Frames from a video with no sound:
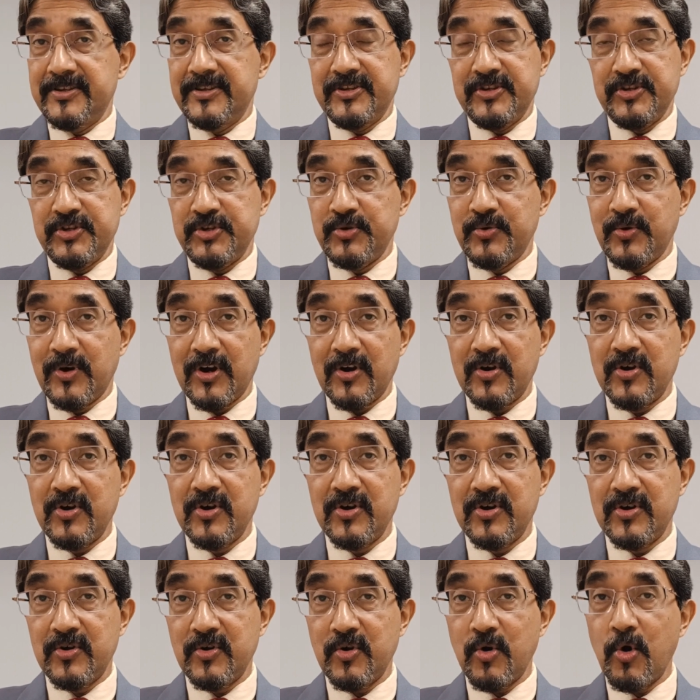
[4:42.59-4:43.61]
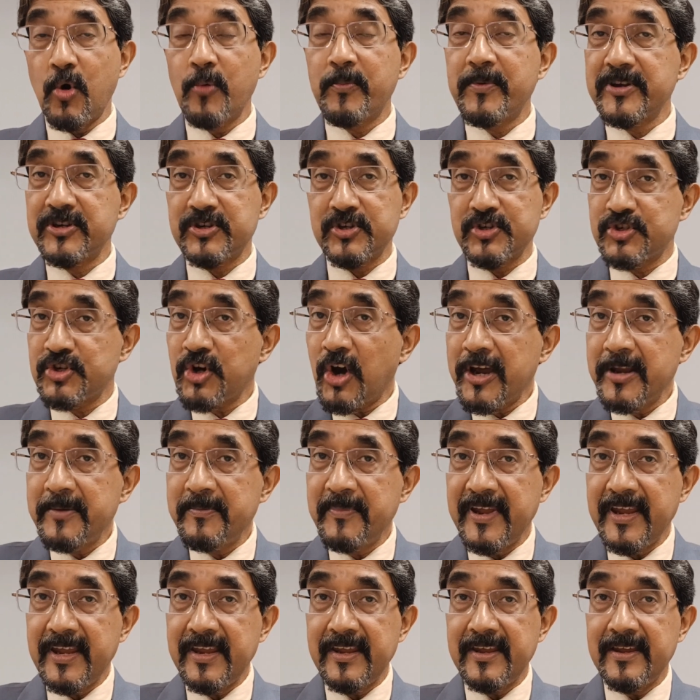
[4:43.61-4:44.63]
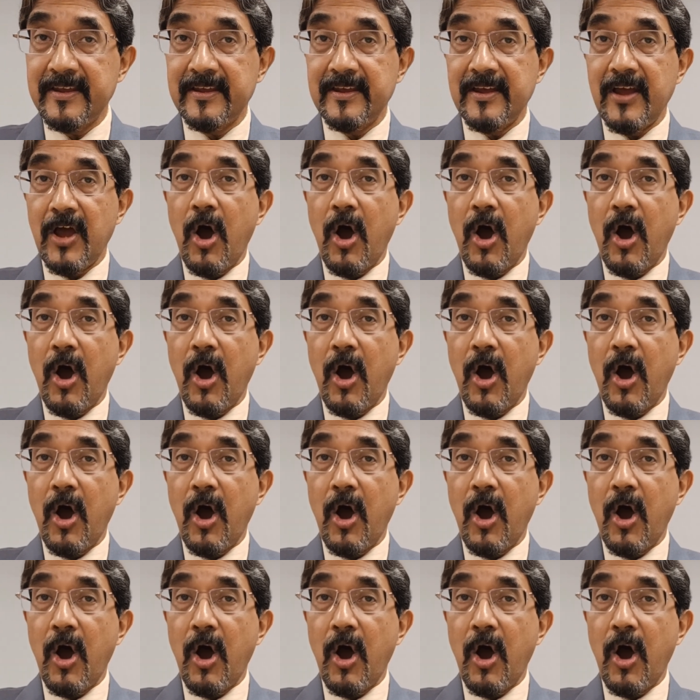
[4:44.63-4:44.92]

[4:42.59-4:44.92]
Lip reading: you are open to join me.